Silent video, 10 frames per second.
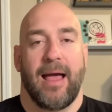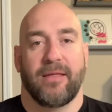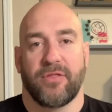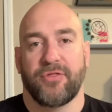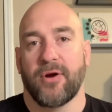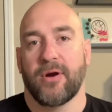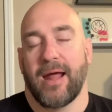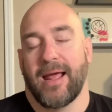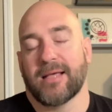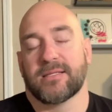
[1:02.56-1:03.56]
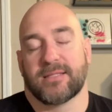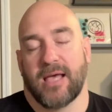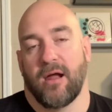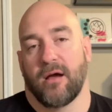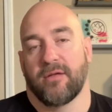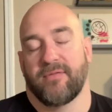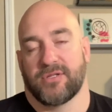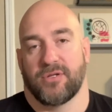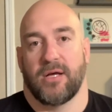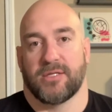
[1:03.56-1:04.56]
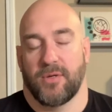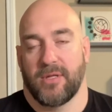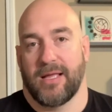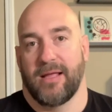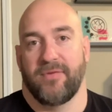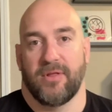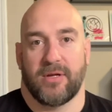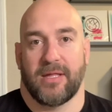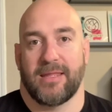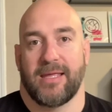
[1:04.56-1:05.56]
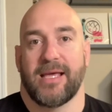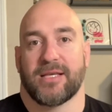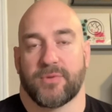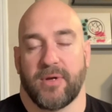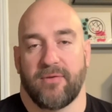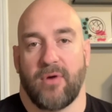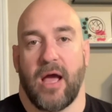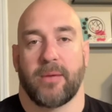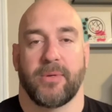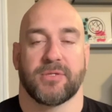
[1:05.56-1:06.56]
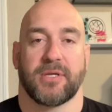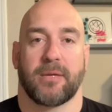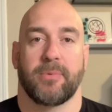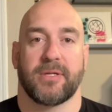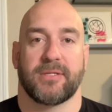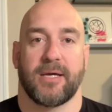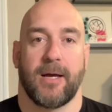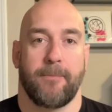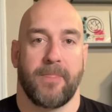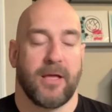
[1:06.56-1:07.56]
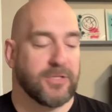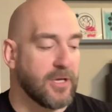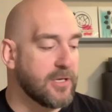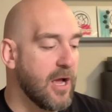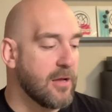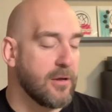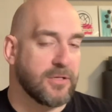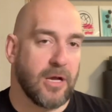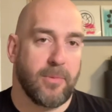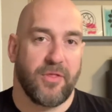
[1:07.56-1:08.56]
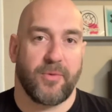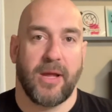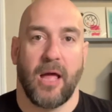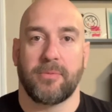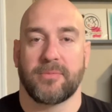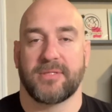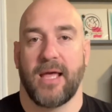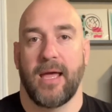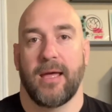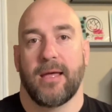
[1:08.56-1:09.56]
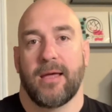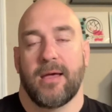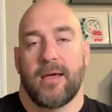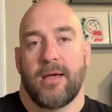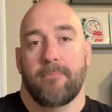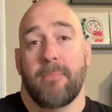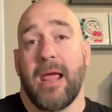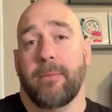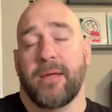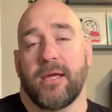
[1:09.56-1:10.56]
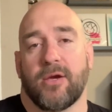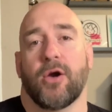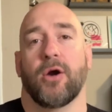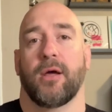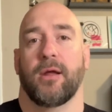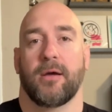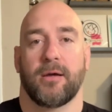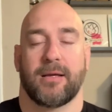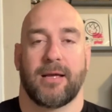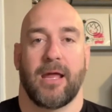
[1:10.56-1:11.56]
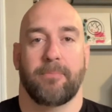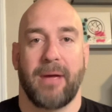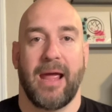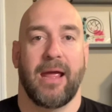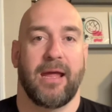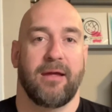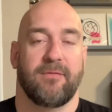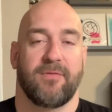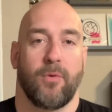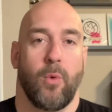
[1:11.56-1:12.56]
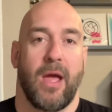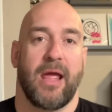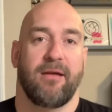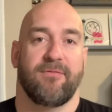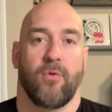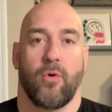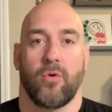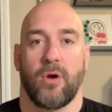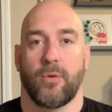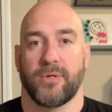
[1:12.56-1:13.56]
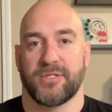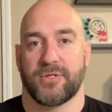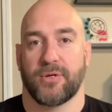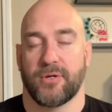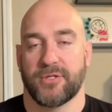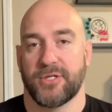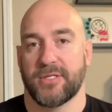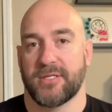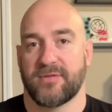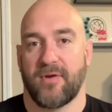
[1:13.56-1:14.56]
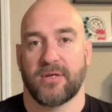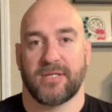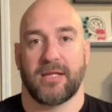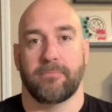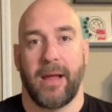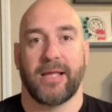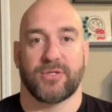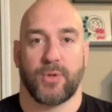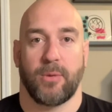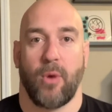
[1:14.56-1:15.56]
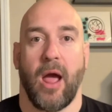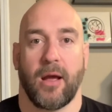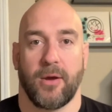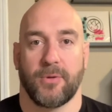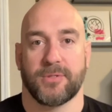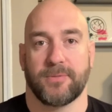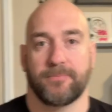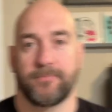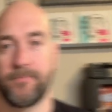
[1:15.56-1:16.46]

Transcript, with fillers: and the third I guess is kind of unconventional also if you look at, like the history of rock music. But um, so I'm going to talk talk about three albums that maybe could kind of pave the way for a resurgence as far as like mainstream rock goes.